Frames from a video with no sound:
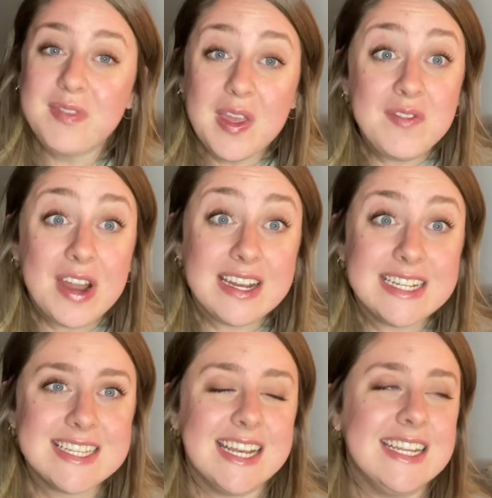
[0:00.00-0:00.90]
very
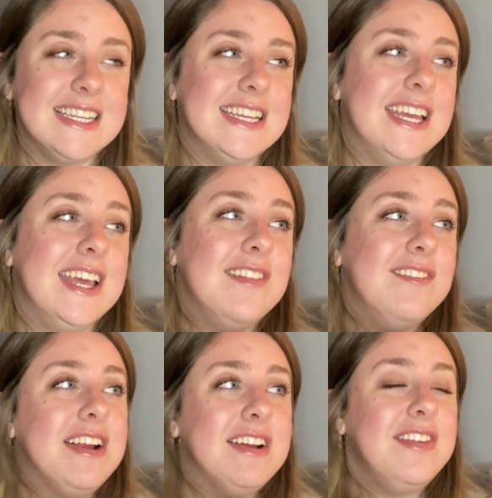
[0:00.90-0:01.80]
excited.
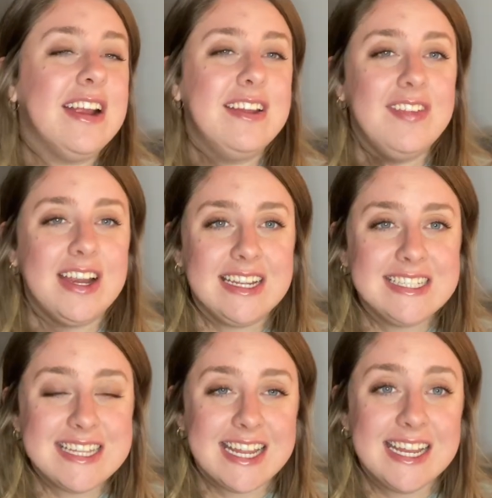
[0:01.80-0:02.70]
Very, very, very
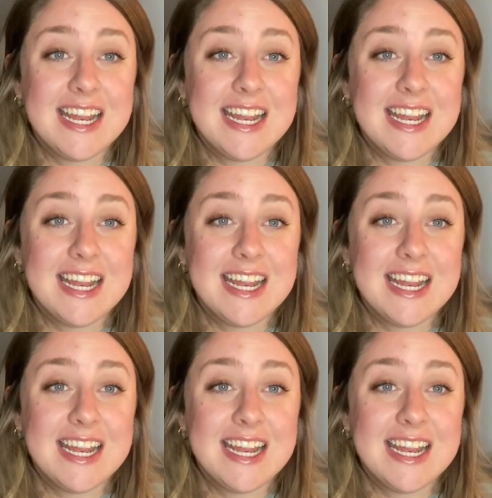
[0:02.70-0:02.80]
excited.